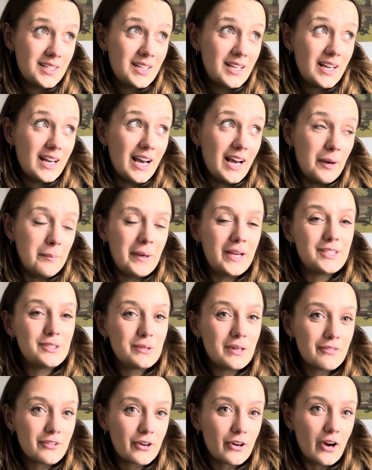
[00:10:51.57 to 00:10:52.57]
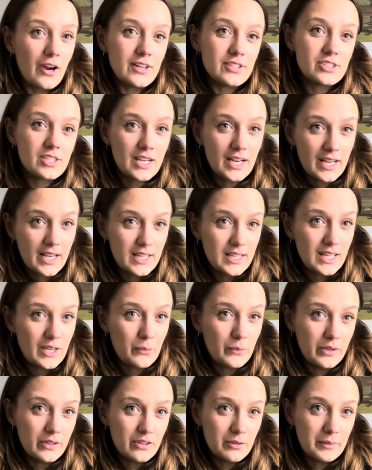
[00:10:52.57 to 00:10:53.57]
I do have a garage that I can like
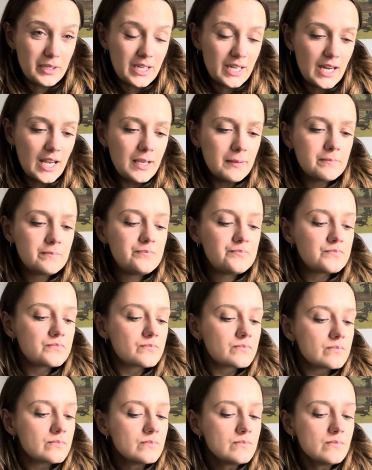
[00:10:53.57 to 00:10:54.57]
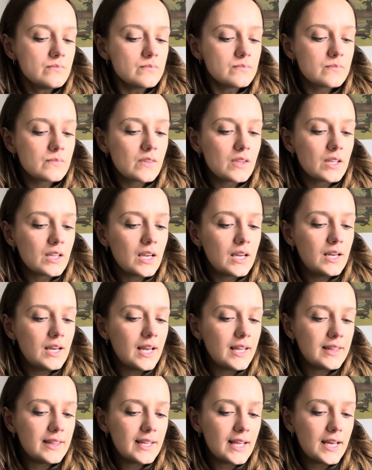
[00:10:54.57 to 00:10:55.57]
wheel them in at night.
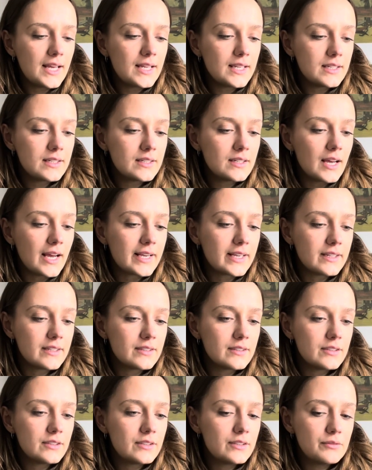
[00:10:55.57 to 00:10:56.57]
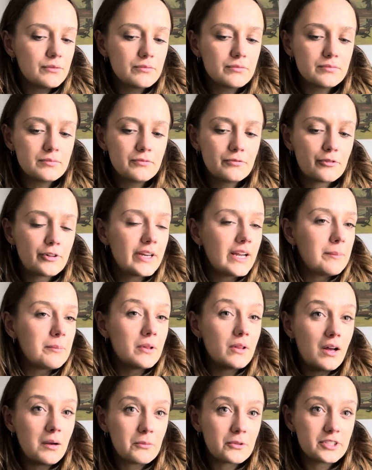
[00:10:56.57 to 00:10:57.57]
And then I can free up a
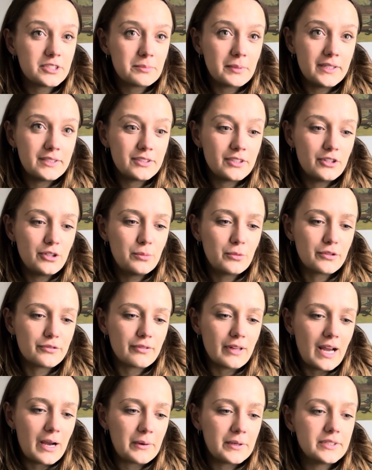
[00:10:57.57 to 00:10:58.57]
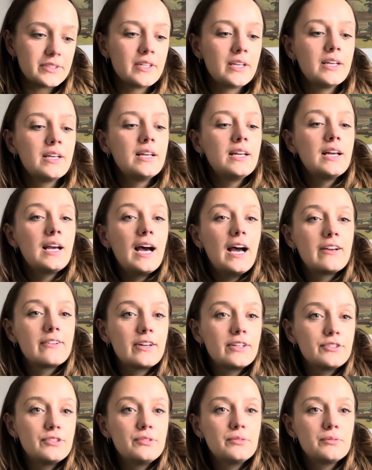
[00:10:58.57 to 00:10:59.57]
lot more space to do more flowers. I've
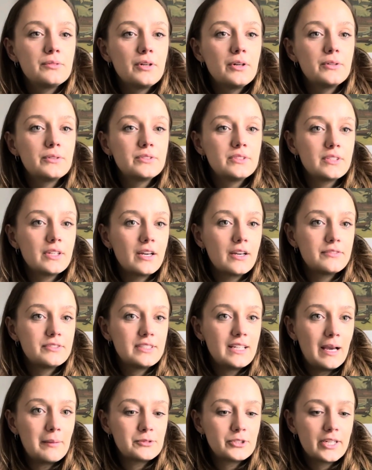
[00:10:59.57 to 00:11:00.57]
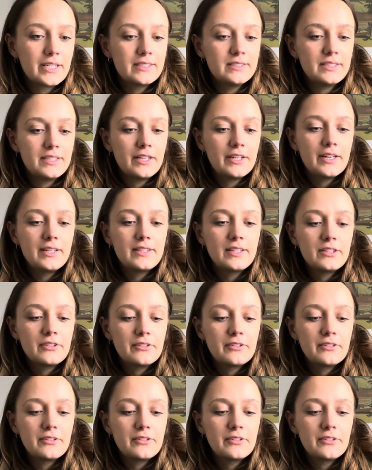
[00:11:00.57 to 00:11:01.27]
got 2 rows of snapdragons here, and then the